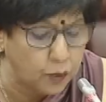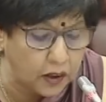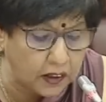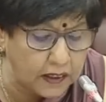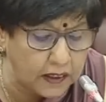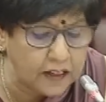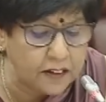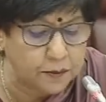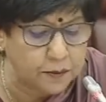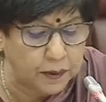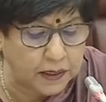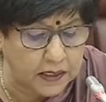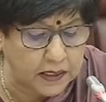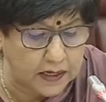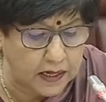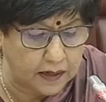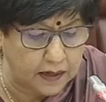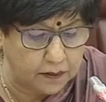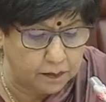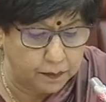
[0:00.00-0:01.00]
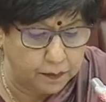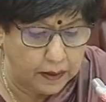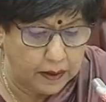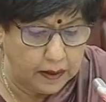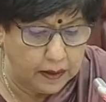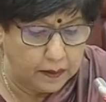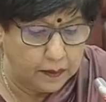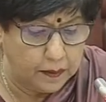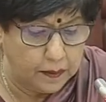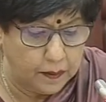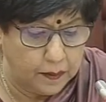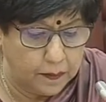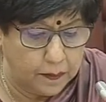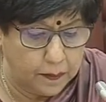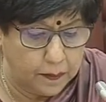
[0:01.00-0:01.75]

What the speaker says: and this work is being done.